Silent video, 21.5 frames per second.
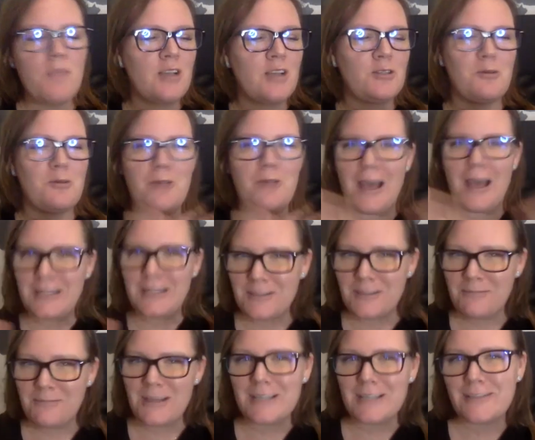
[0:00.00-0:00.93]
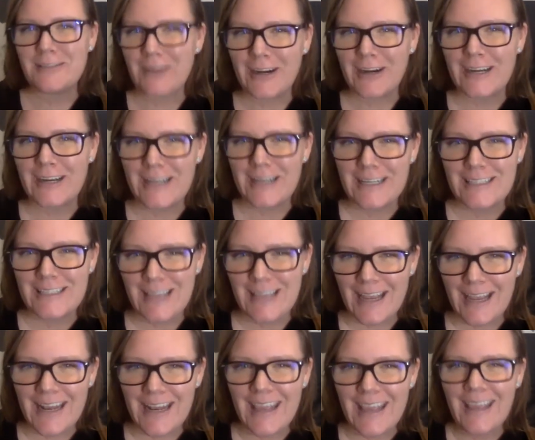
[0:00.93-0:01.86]
So that to me is very
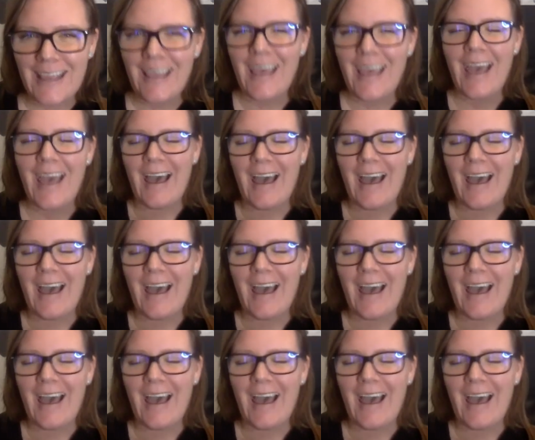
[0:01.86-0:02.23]
exciting.